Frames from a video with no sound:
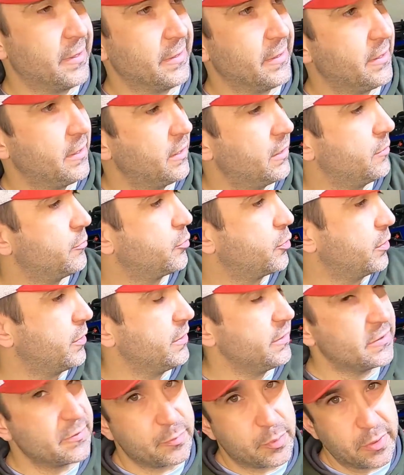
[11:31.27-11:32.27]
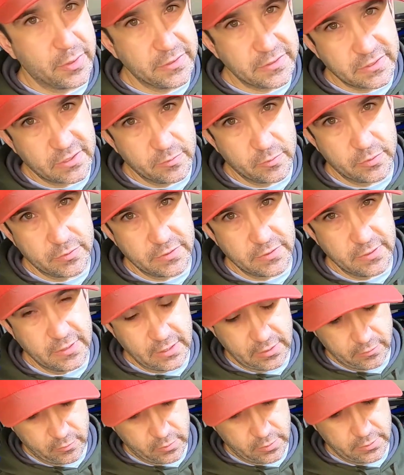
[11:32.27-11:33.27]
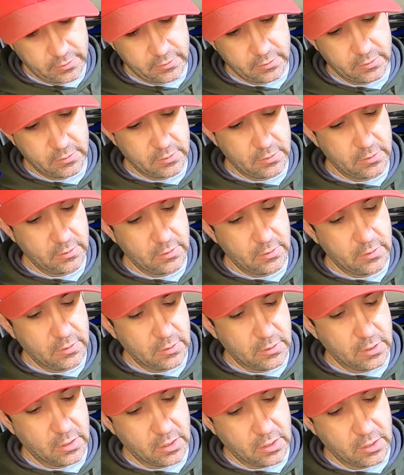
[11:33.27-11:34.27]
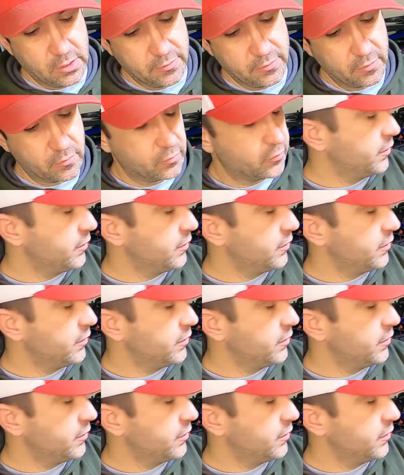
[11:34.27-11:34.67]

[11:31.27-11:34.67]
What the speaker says: again, pretty similar to the other one. The